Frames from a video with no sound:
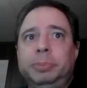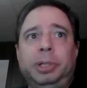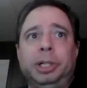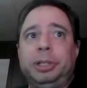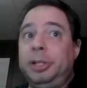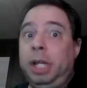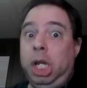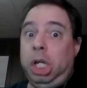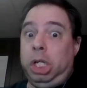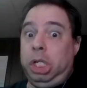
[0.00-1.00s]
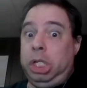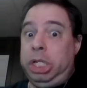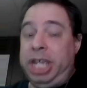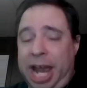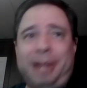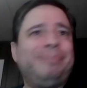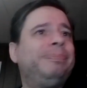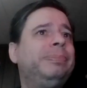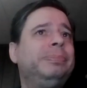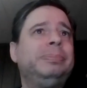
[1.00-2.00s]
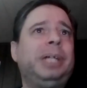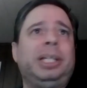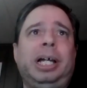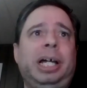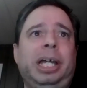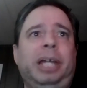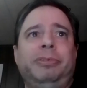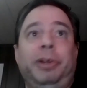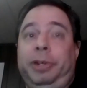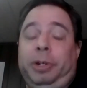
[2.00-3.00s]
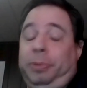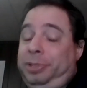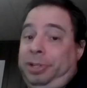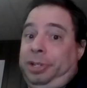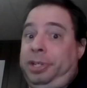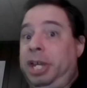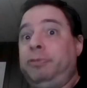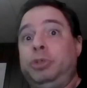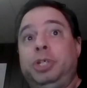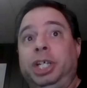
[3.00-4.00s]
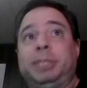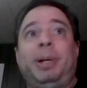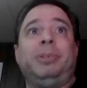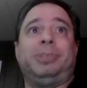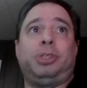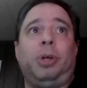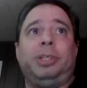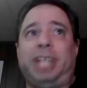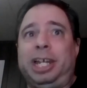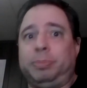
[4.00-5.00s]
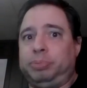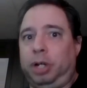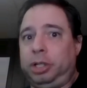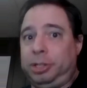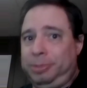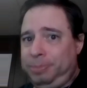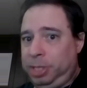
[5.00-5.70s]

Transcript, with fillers: But yeah, I, I really don't didn't give two shits about D Dana Brooke.